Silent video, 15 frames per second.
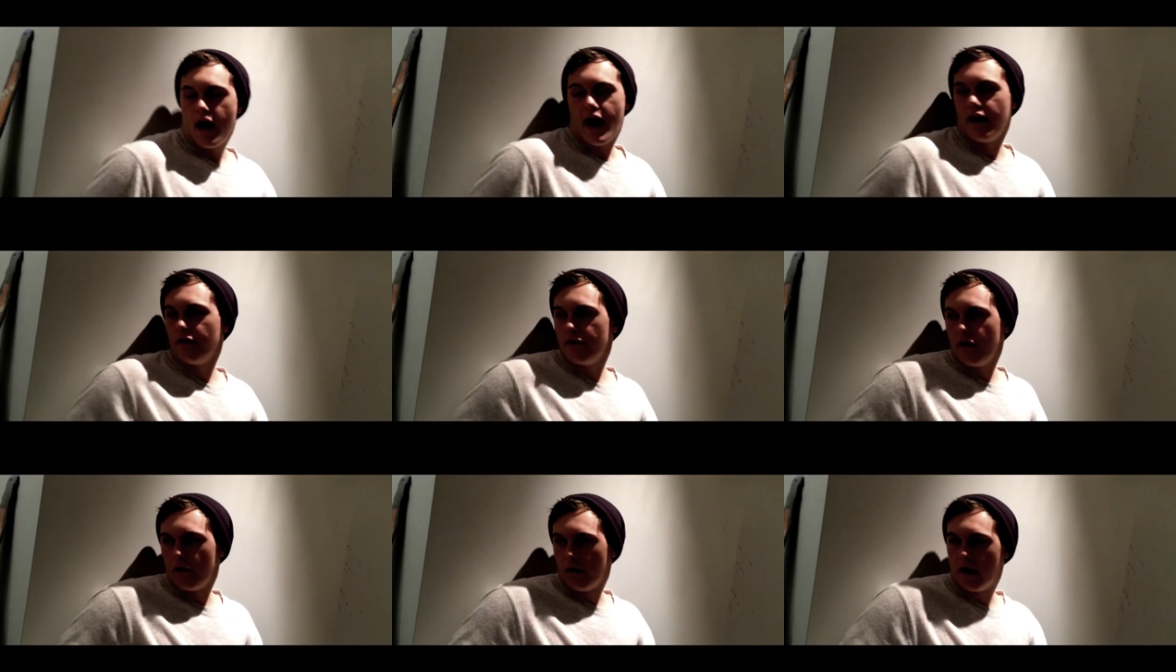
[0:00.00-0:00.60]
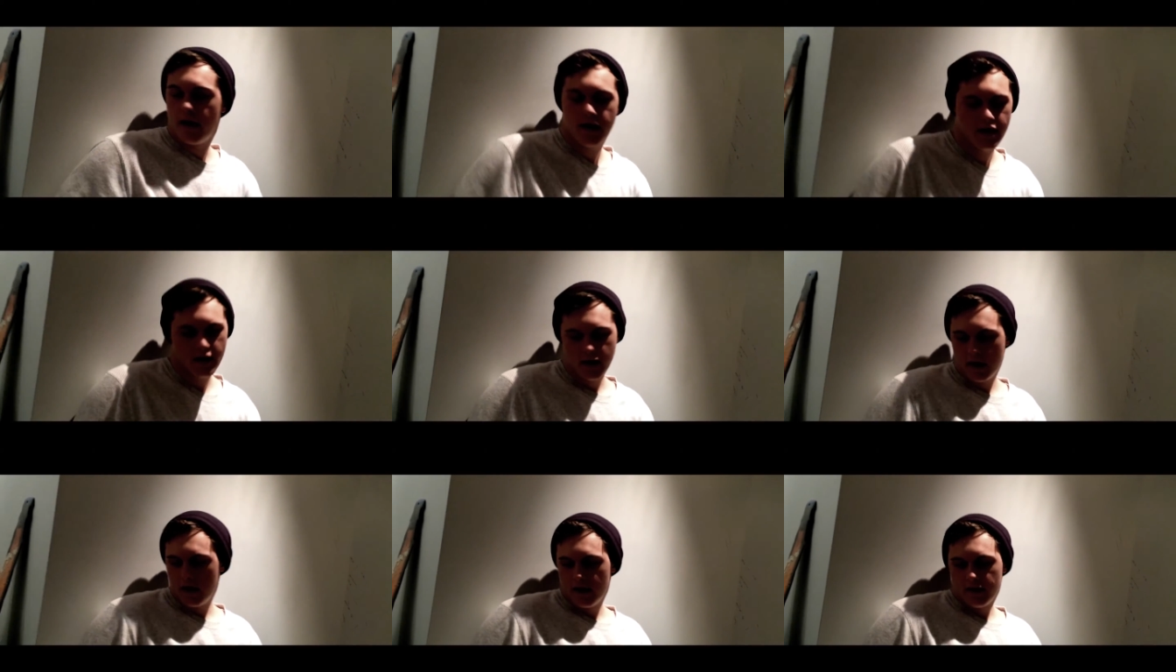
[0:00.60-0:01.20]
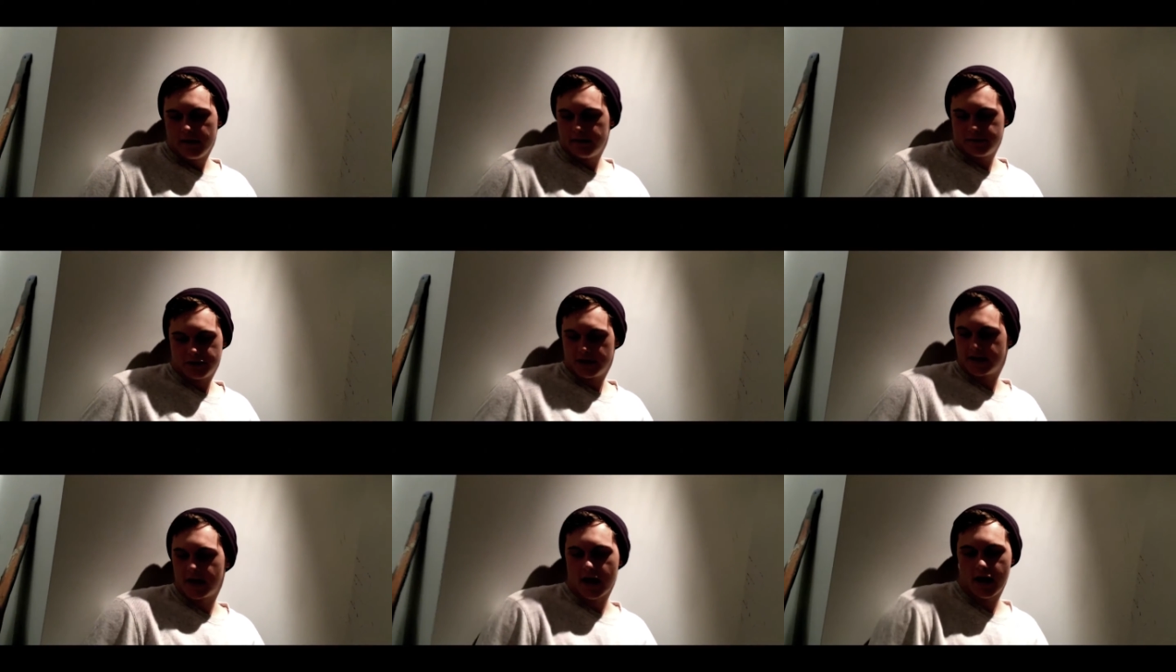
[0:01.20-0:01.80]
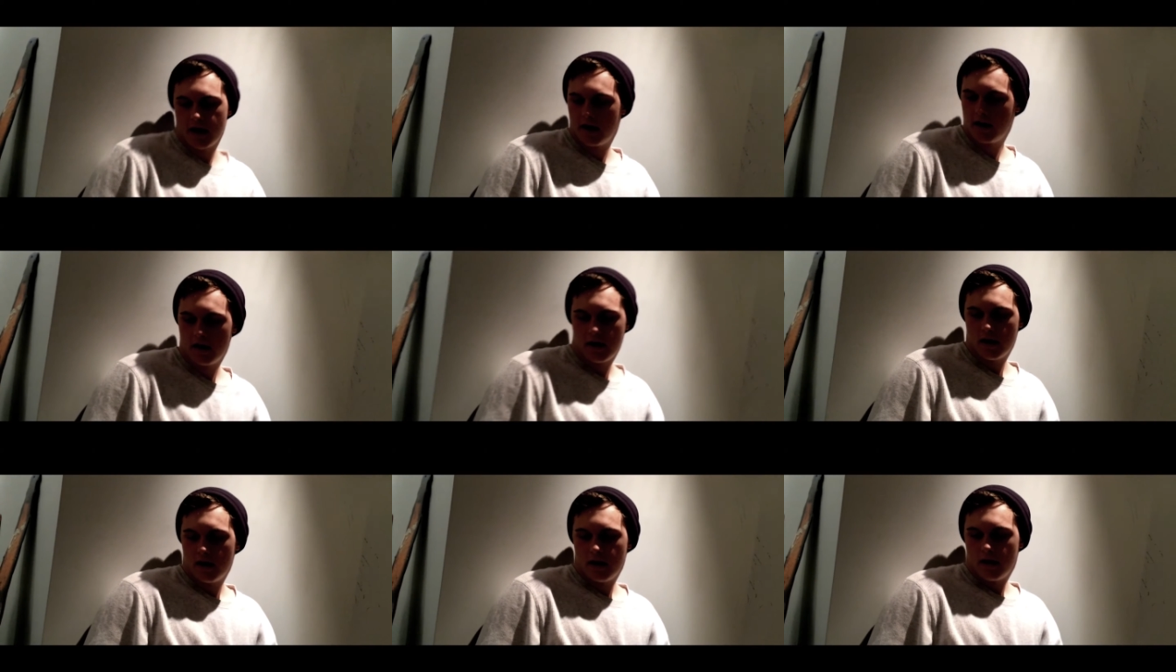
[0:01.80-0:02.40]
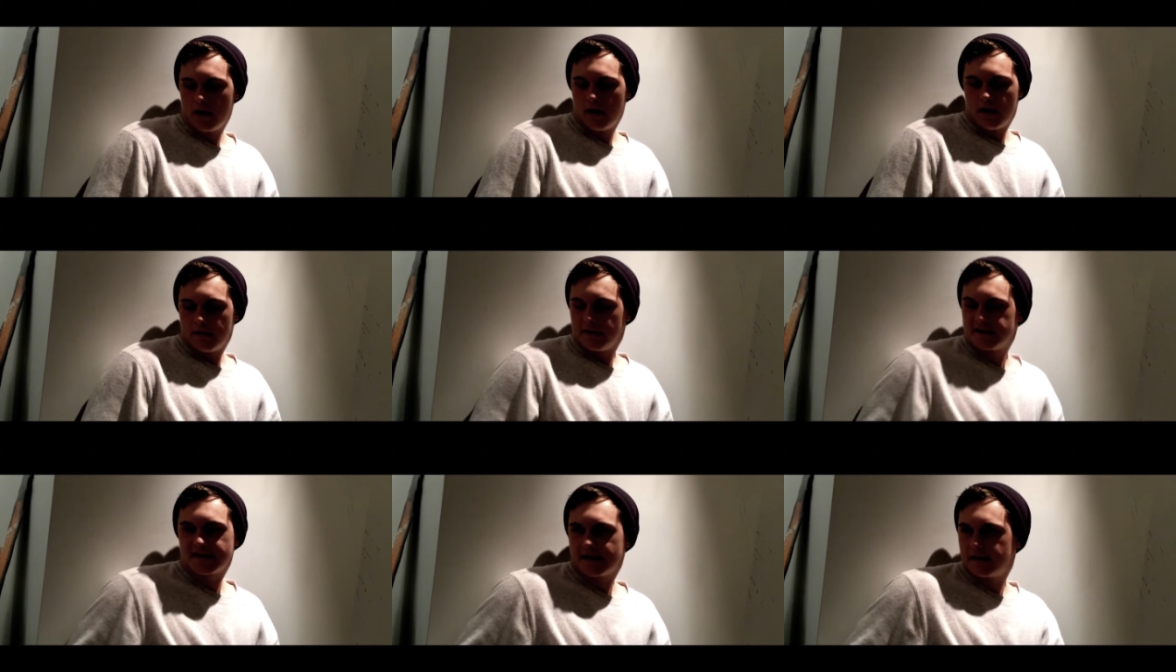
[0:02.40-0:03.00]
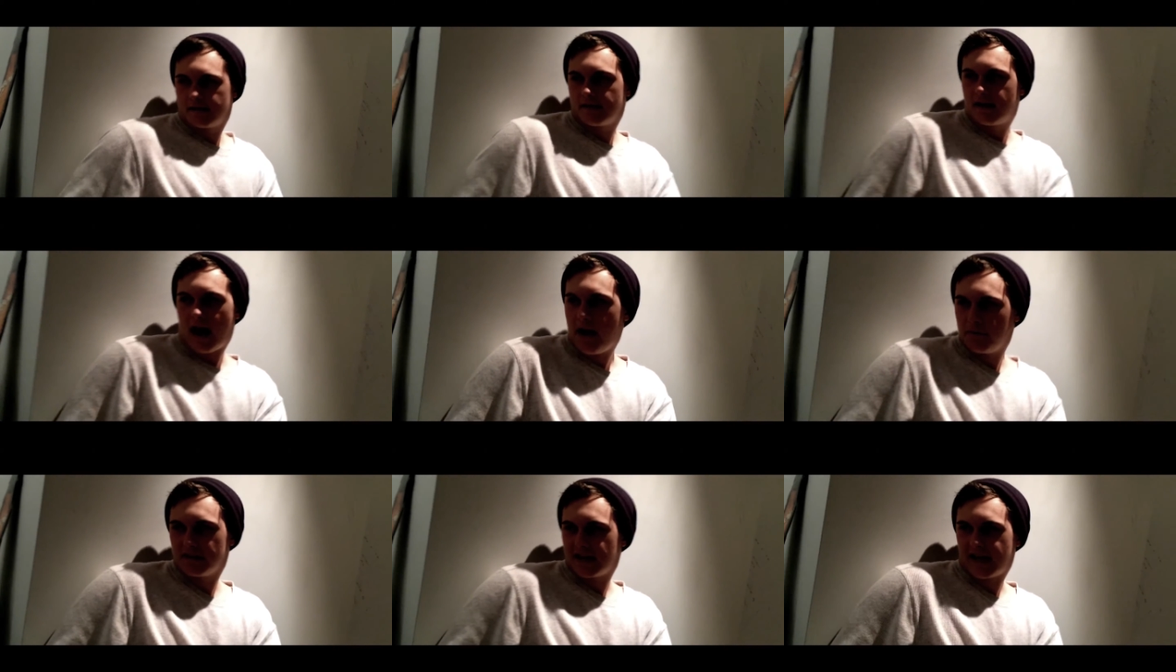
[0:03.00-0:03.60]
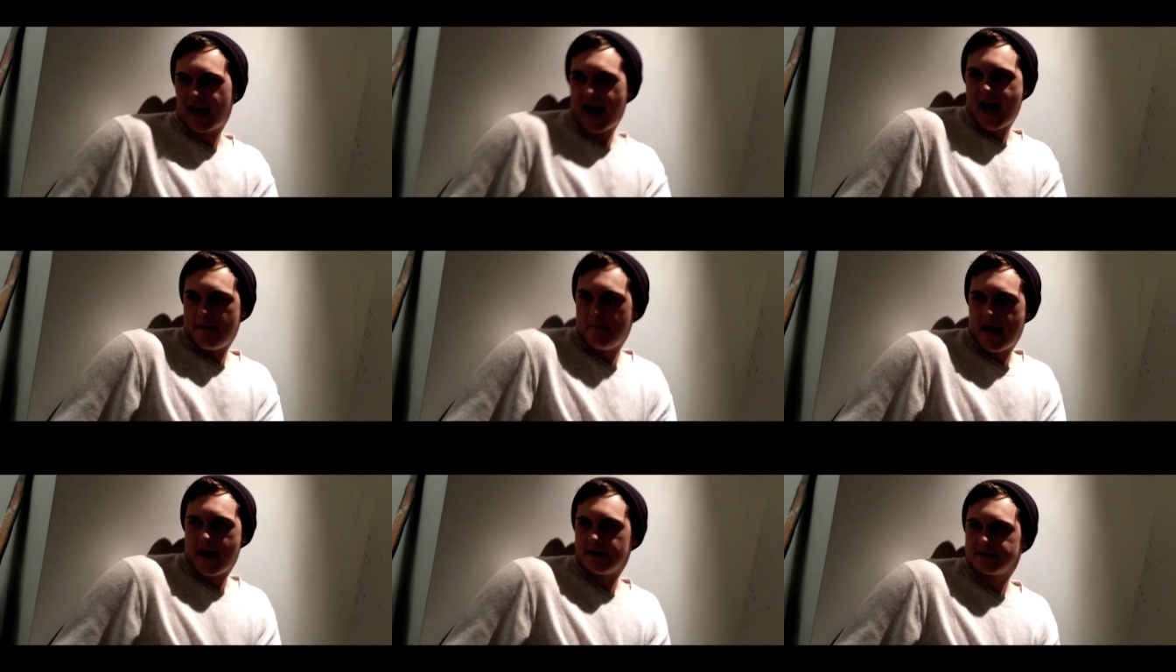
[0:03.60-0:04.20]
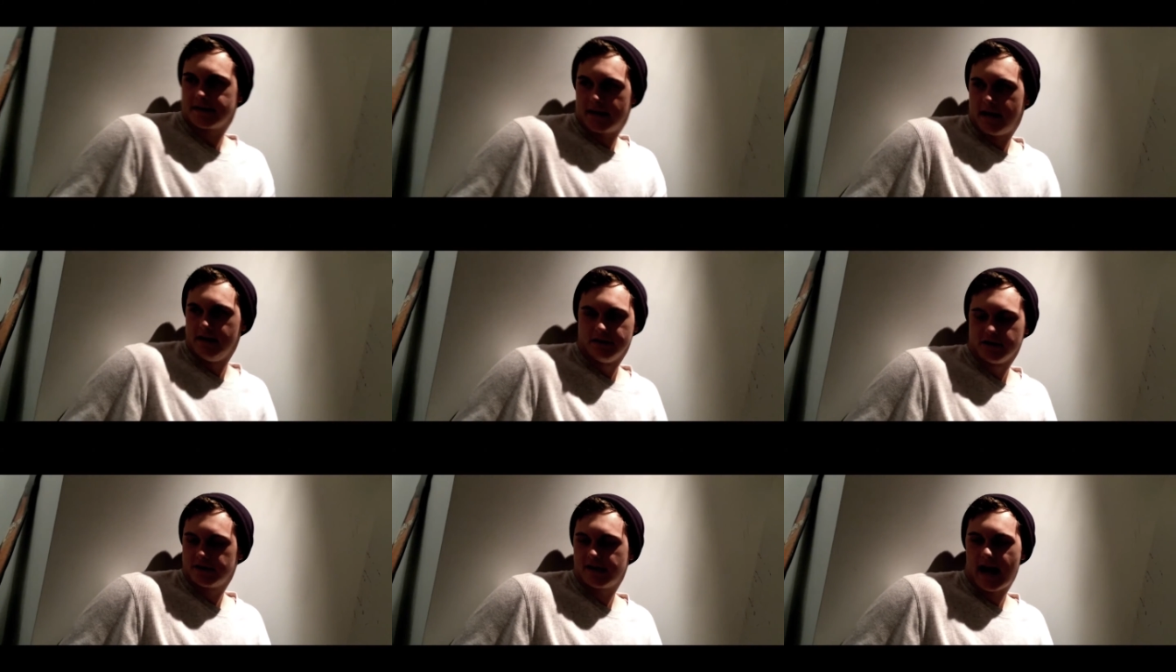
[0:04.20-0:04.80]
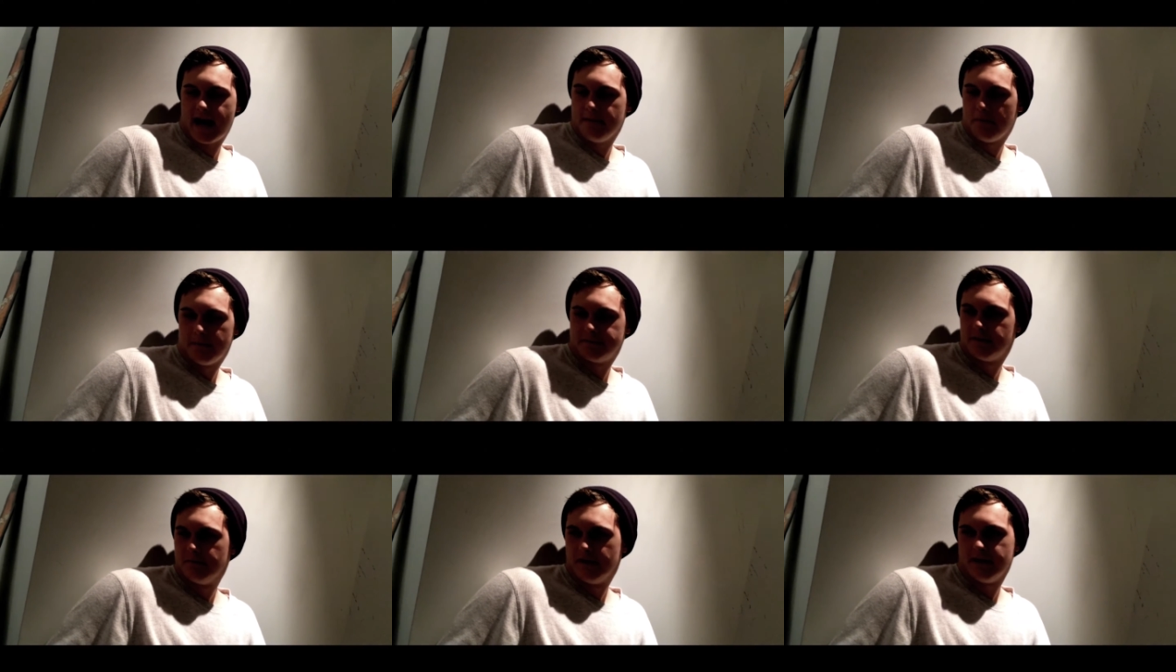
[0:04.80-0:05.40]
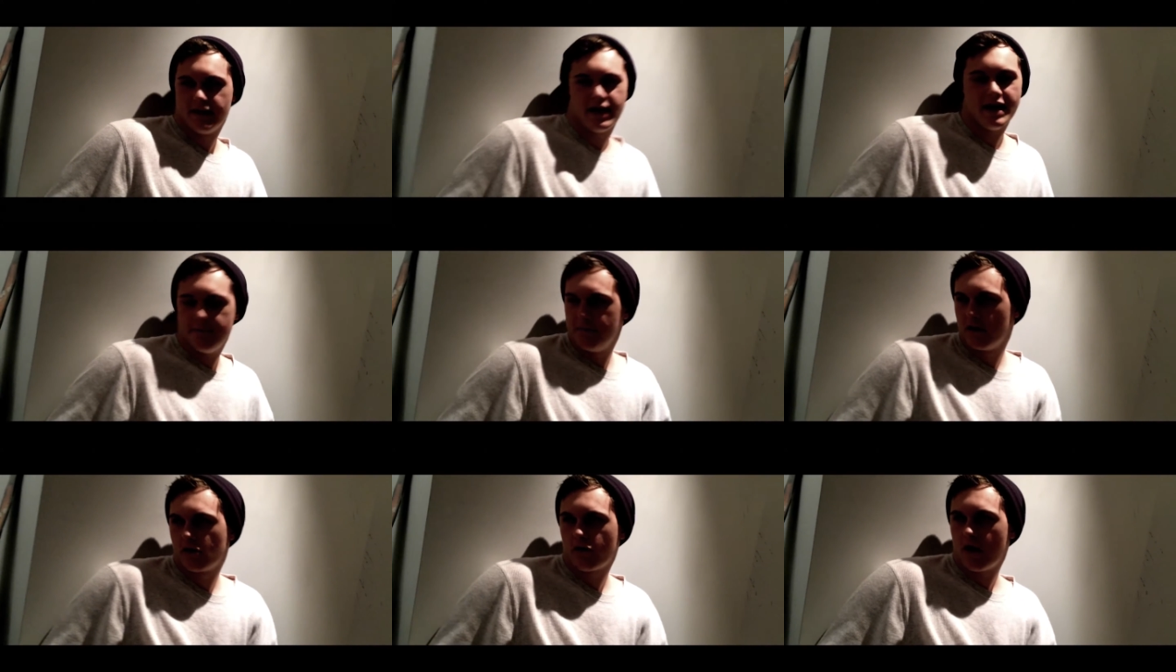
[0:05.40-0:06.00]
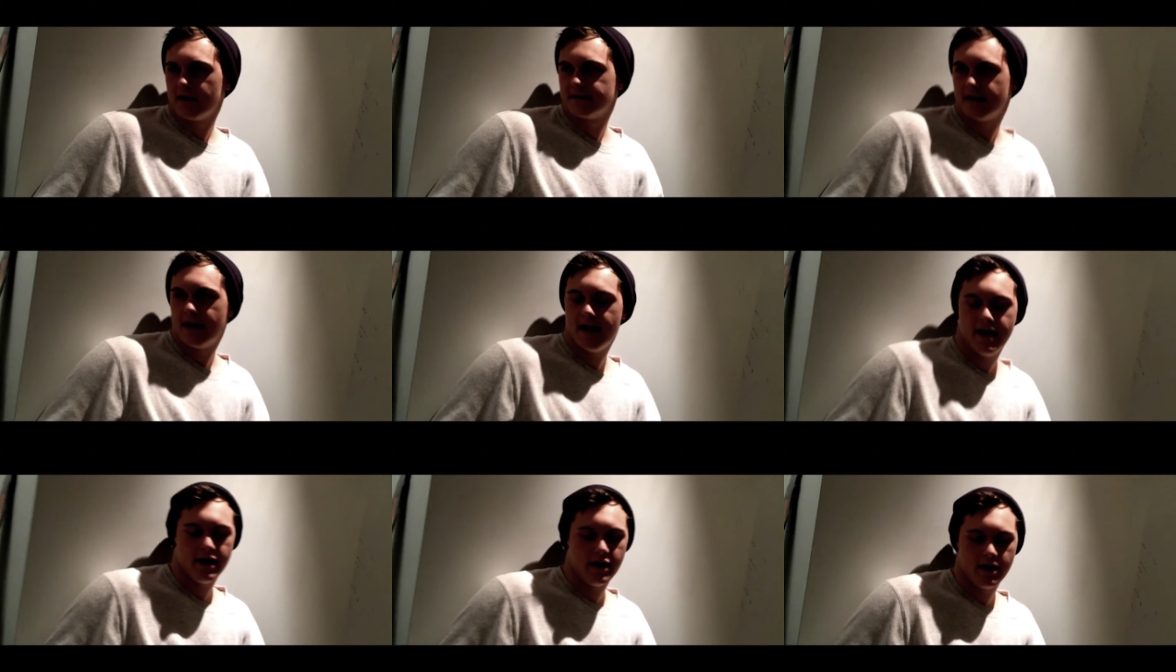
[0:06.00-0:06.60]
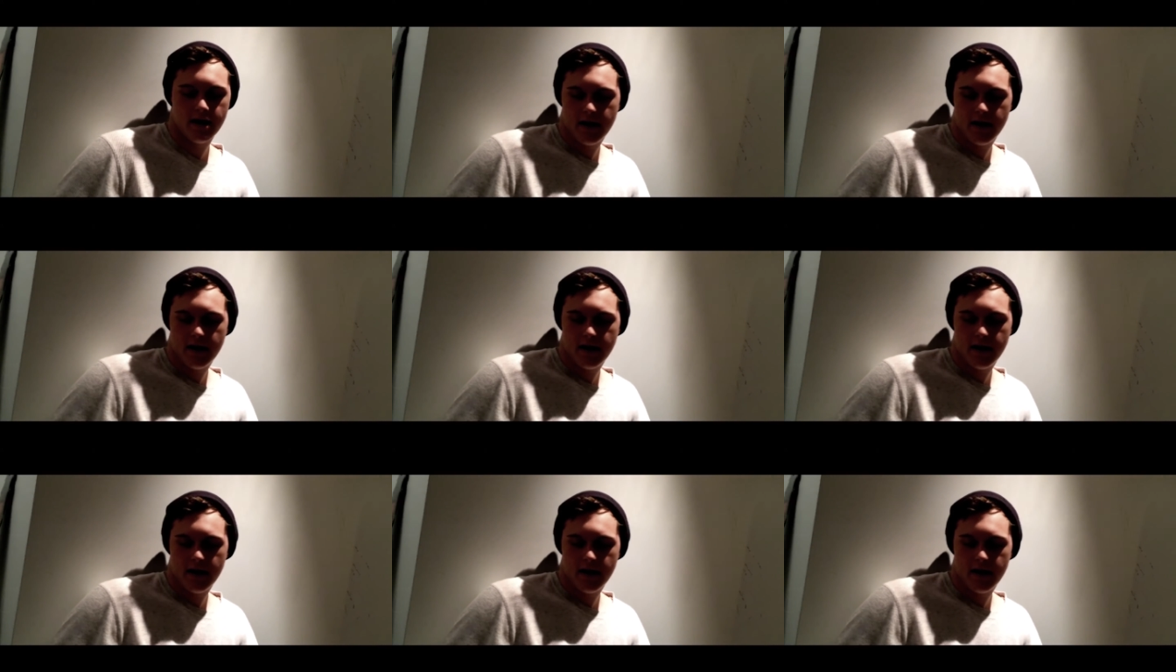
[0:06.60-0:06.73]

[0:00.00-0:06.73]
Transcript: I don't know. Just this guy with the cat mask. He just came up to me and he hit me across the head.